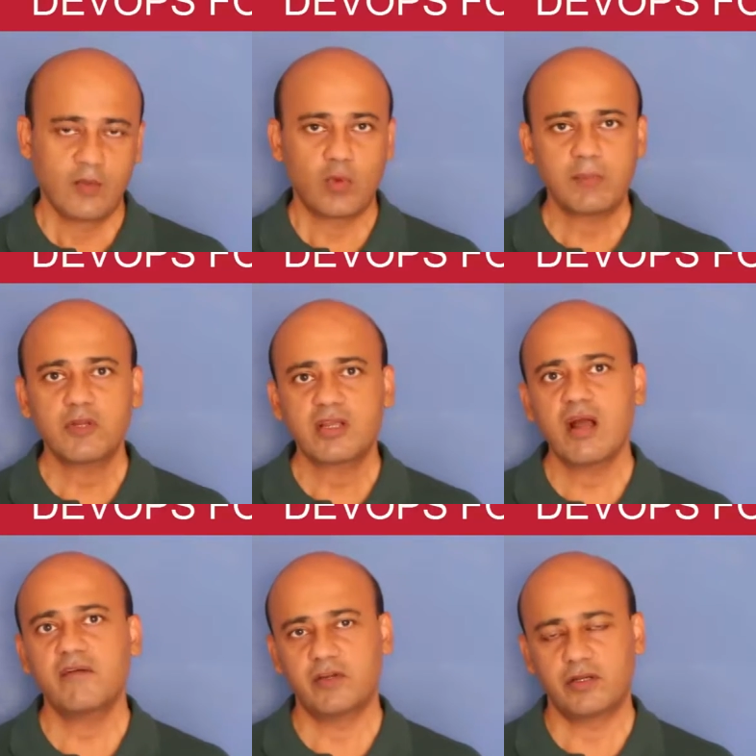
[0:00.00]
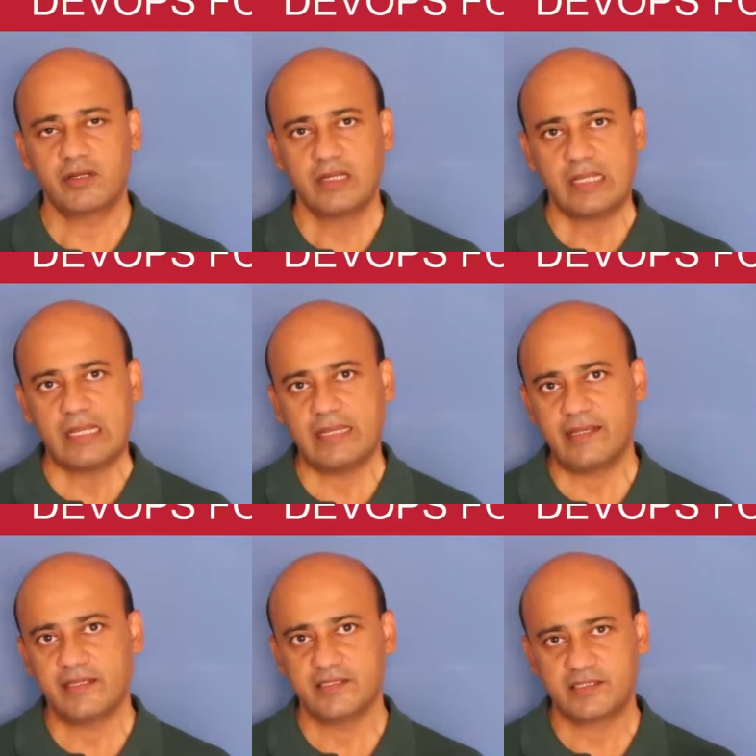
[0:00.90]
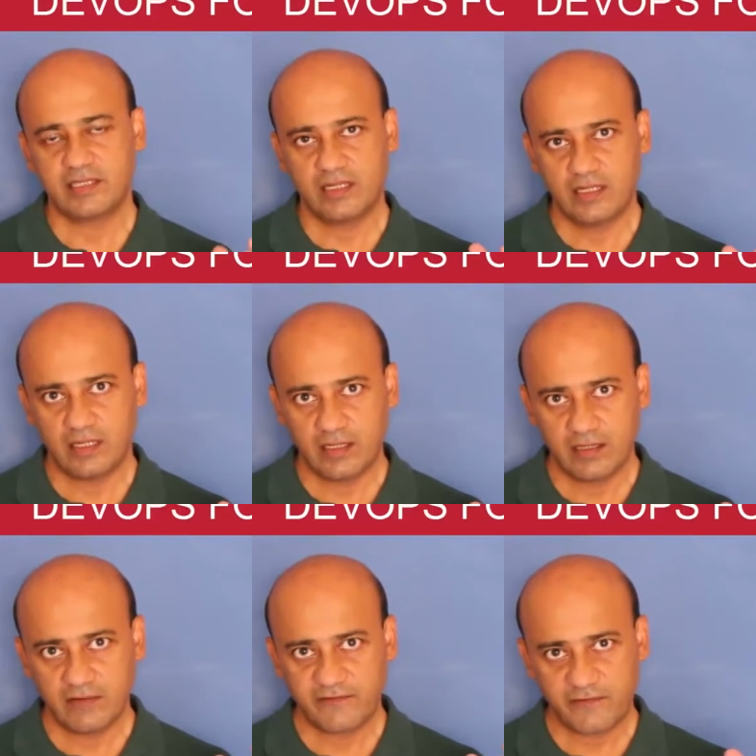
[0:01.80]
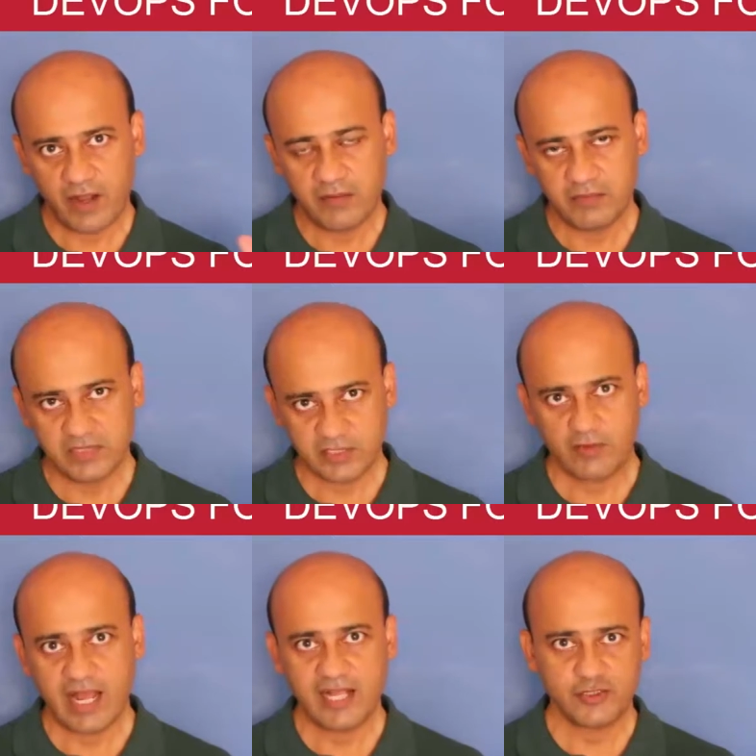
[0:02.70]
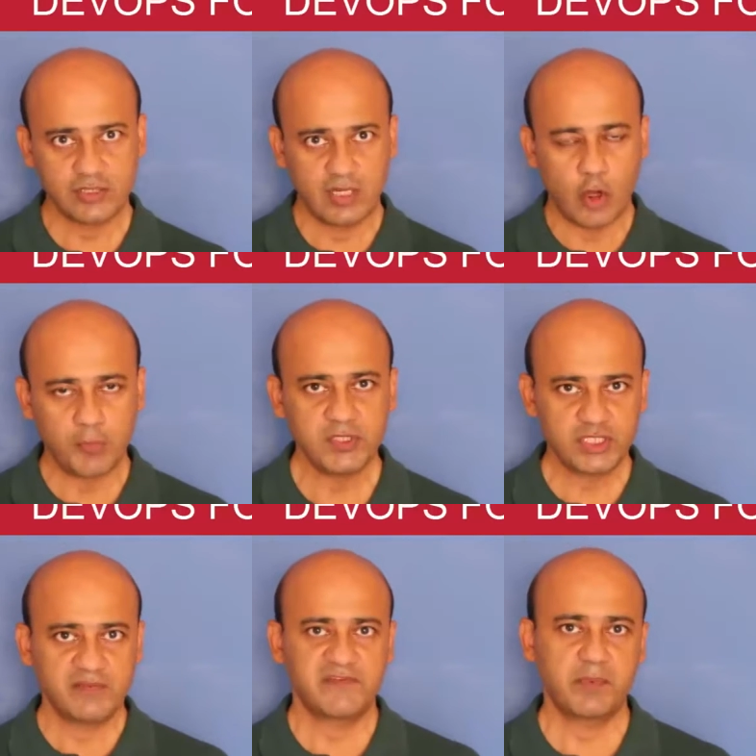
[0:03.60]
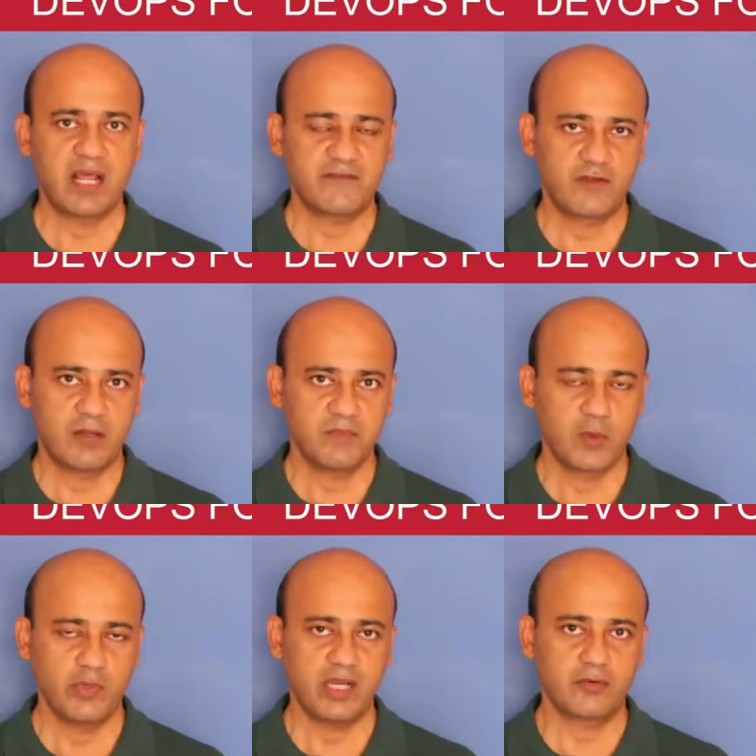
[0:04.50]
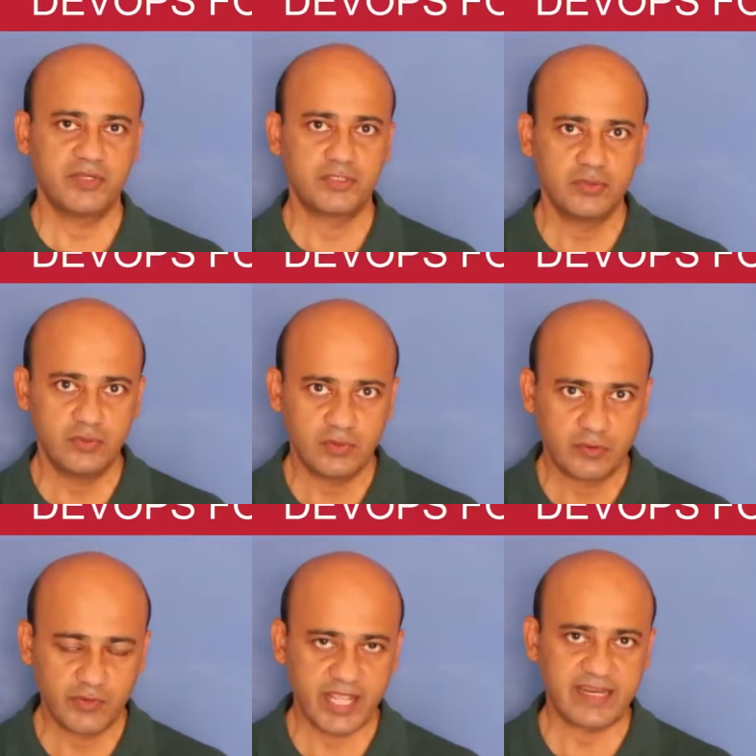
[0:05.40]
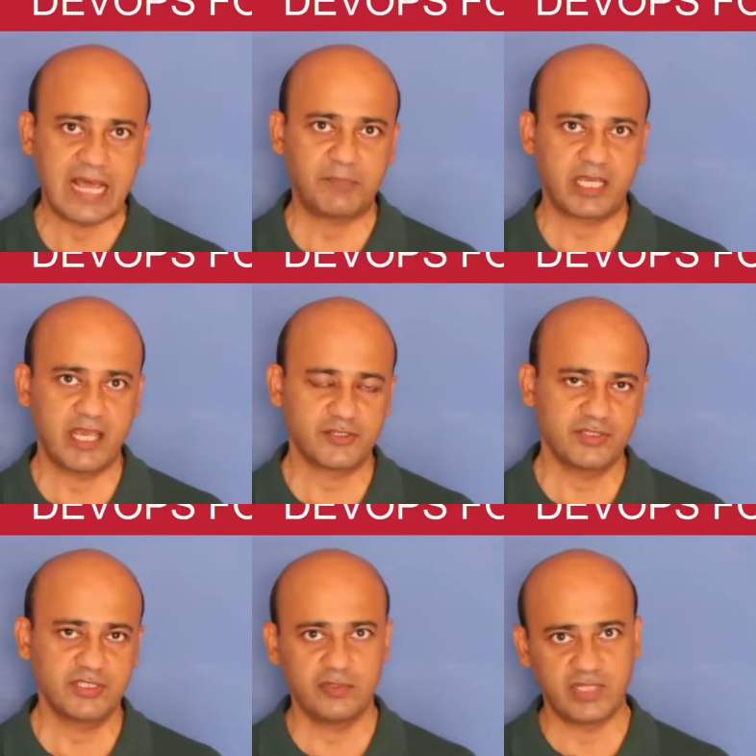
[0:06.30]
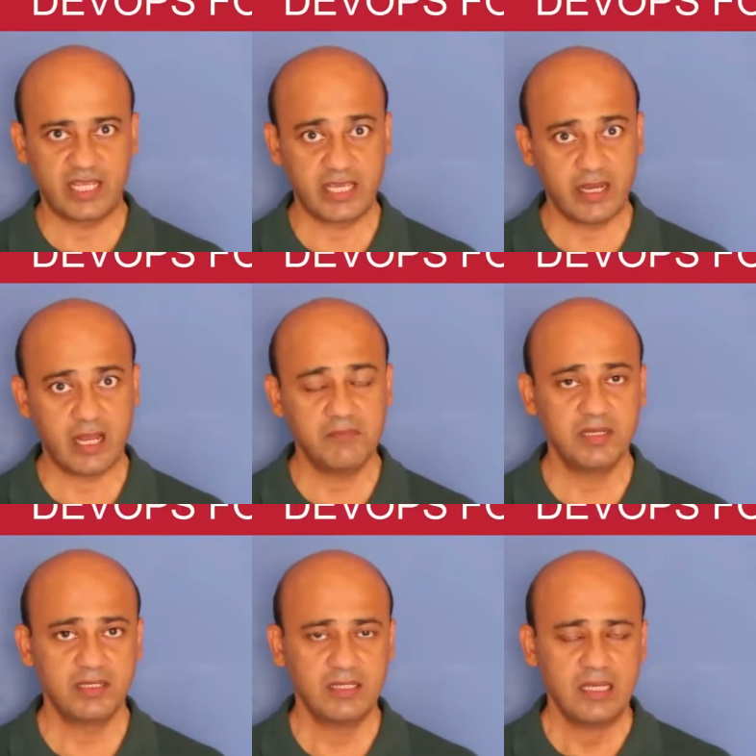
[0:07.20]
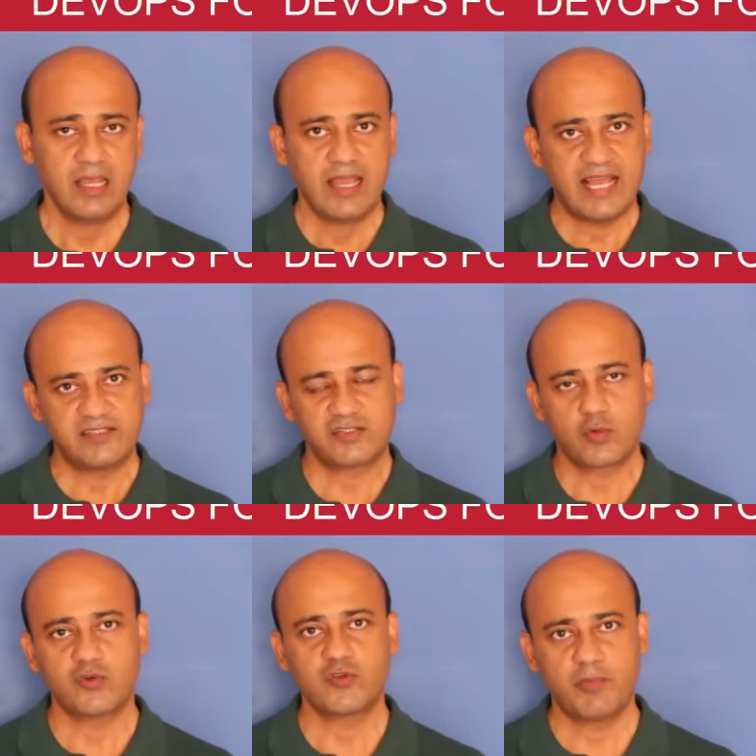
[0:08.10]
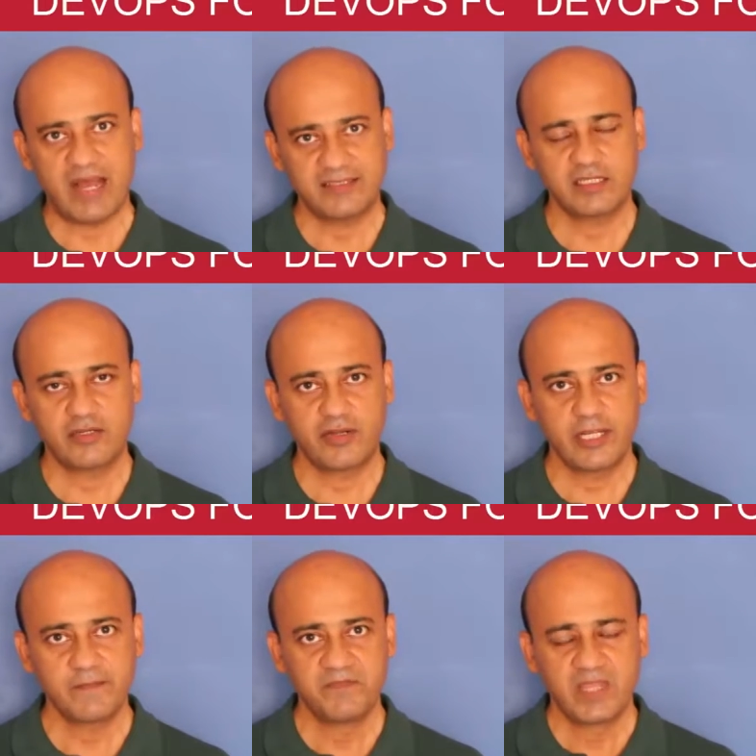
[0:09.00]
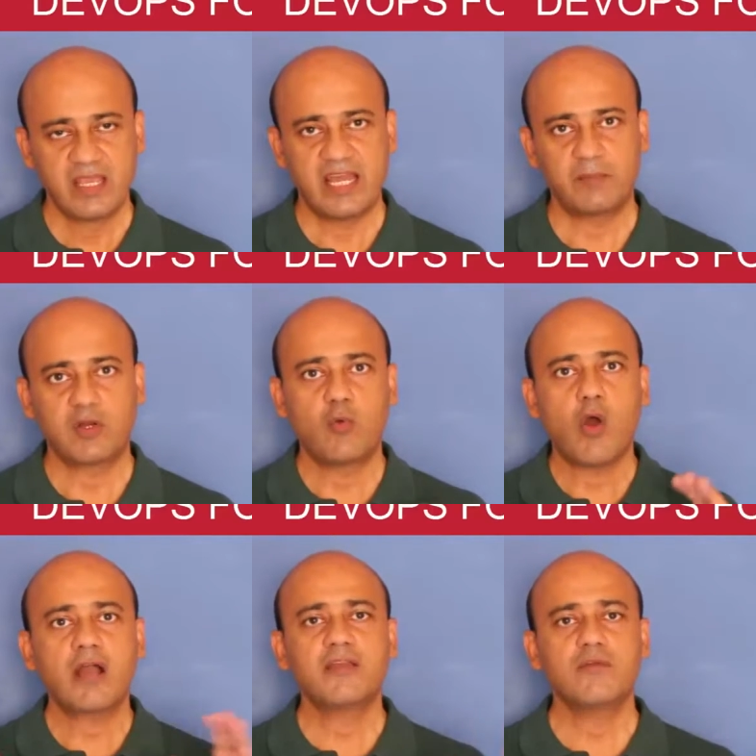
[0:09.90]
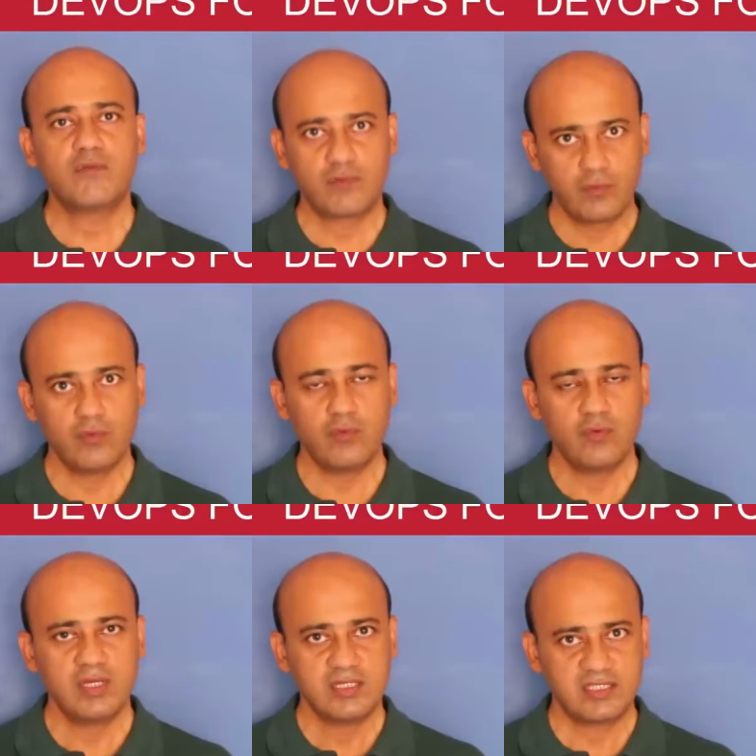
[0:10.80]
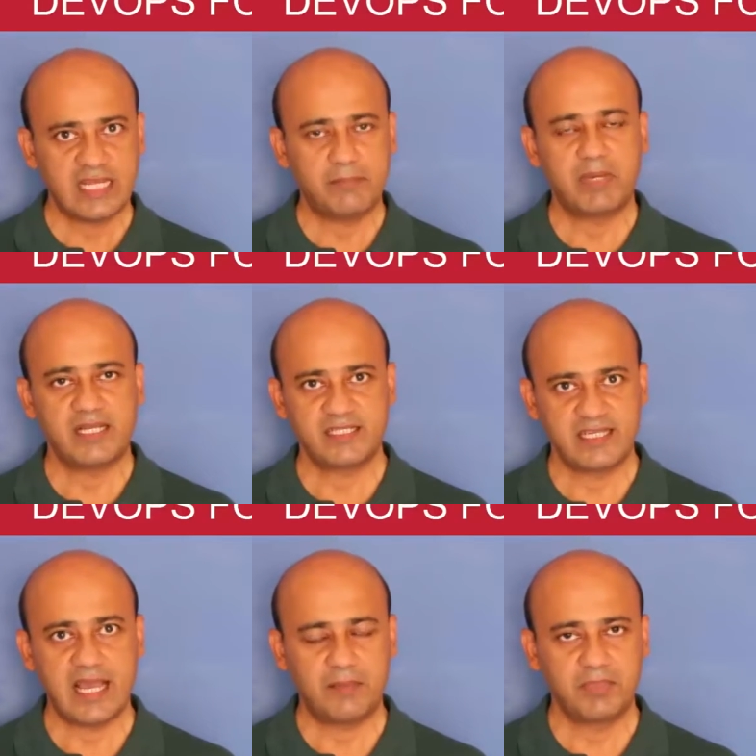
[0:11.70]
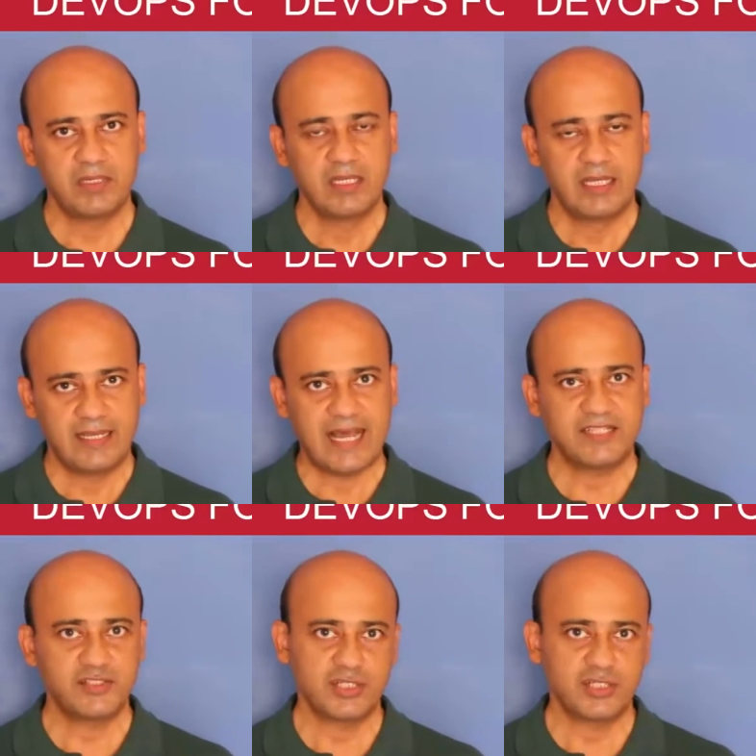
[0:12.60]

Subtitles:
What I'm going to cover is from scratch OpenShift platform. We are going to create applications using GitHub as a source repository. And I'm going to walk you through step by step, not